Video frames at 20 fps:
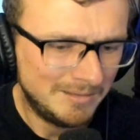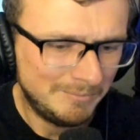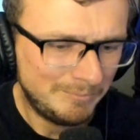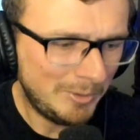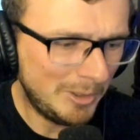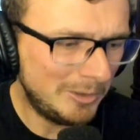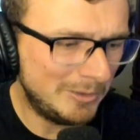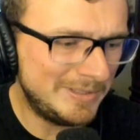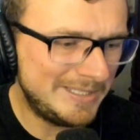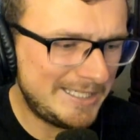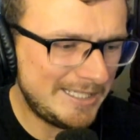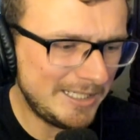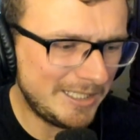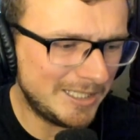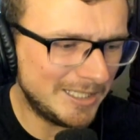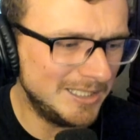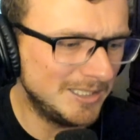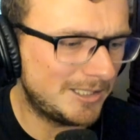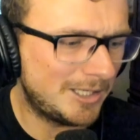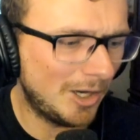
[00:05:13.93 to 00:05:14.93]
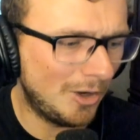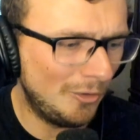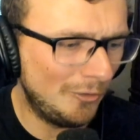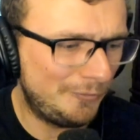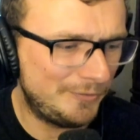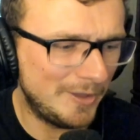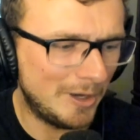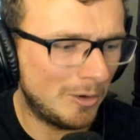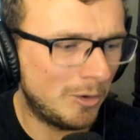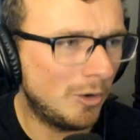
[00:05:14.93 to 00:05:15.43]
Bro, is he gonna go
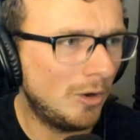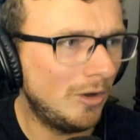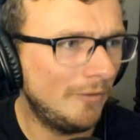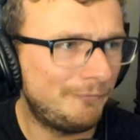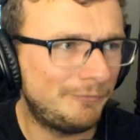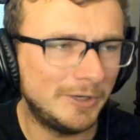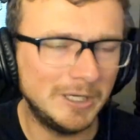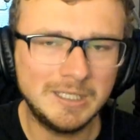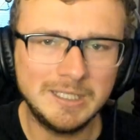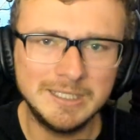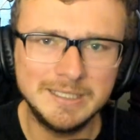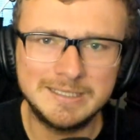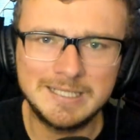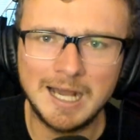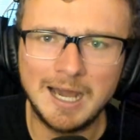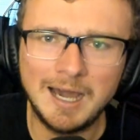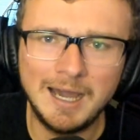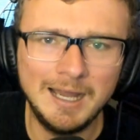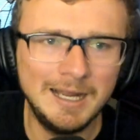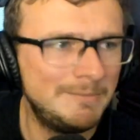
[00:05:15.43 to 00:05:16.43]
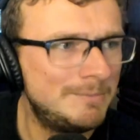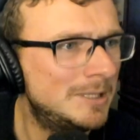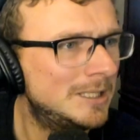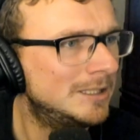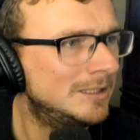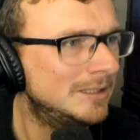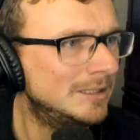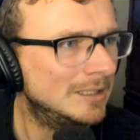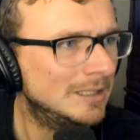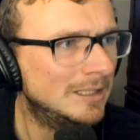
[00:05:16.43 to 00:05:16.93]
for the whole fucking time?
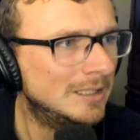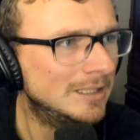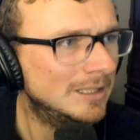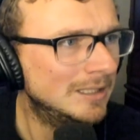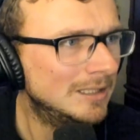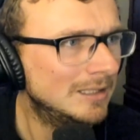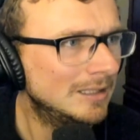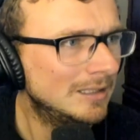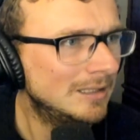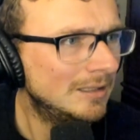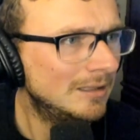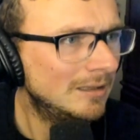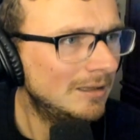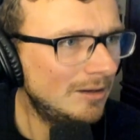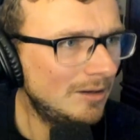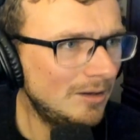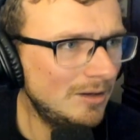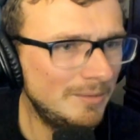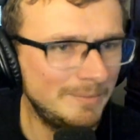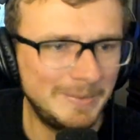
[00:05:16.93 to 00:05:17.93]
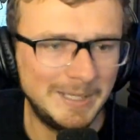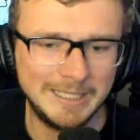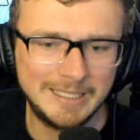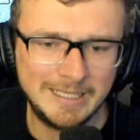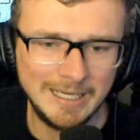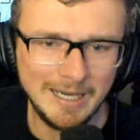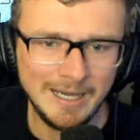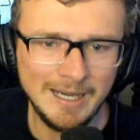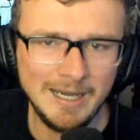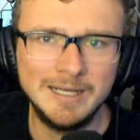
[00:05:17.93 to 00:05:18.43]
Oh my
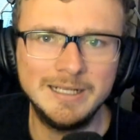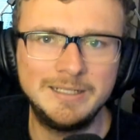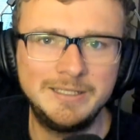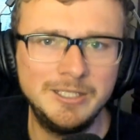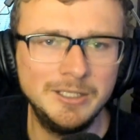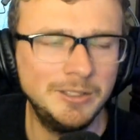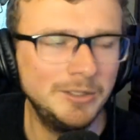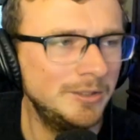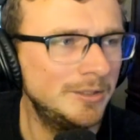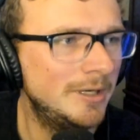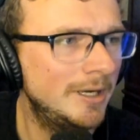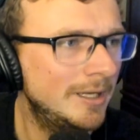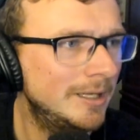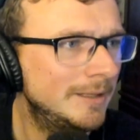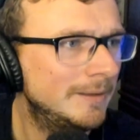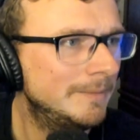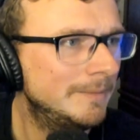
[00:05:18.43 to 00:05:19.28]
god, dude.